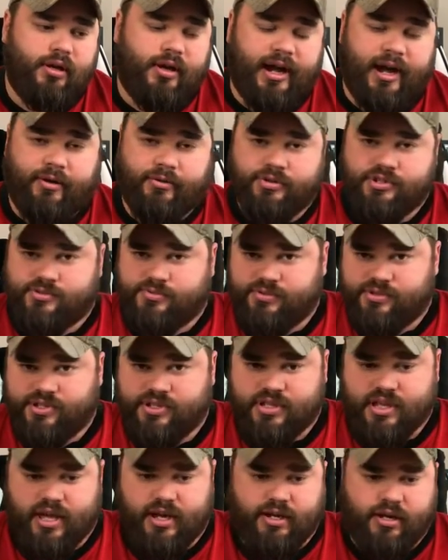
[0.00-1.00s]
Hours were
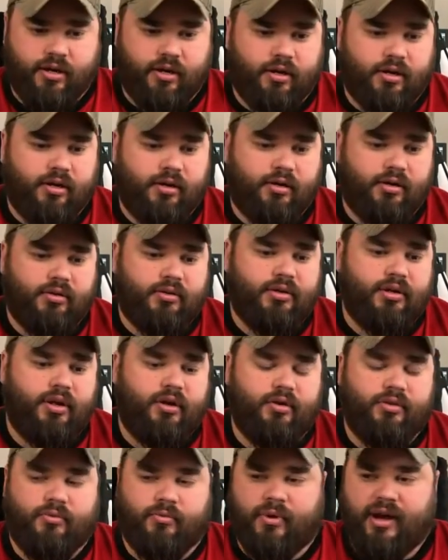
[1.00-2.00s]
steadier.
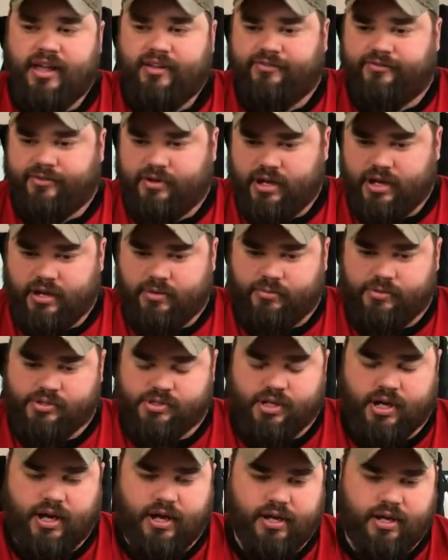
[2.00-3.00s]
The wife and I were
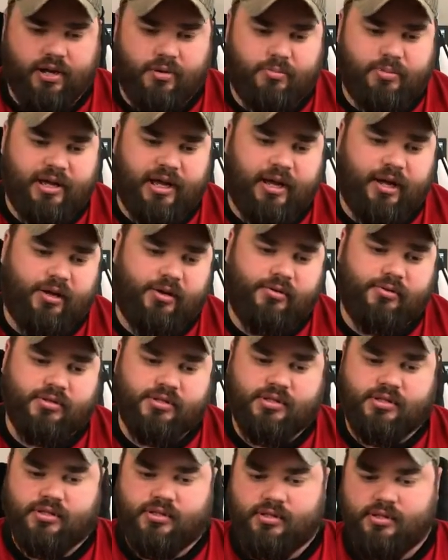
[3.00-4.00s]
talking
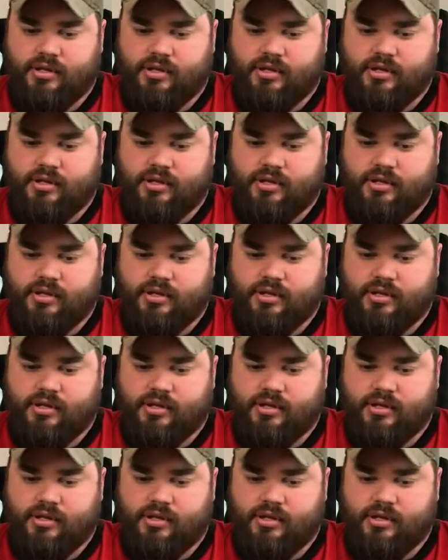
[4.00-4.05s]
about,